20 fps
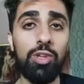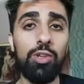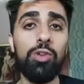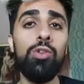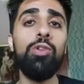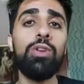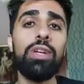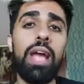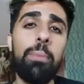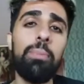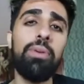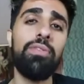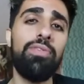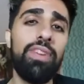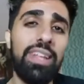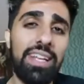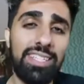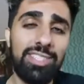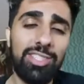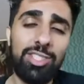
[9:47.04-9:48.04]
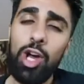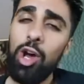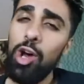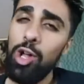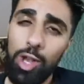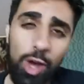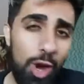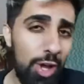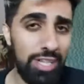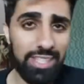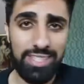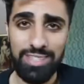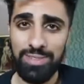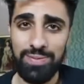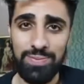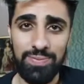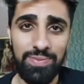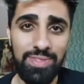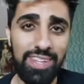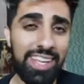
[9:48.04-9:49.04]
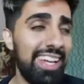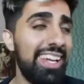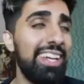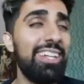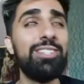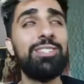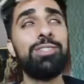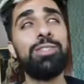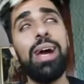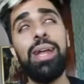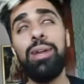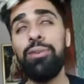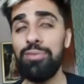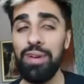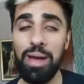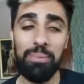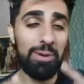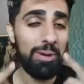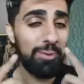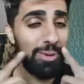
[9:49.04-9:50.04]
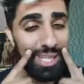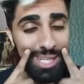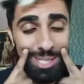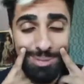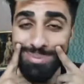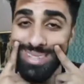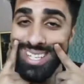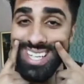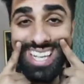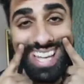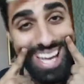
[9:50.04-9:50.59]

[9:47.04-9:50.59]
You got me feeling so lonely. Trying to find my way to be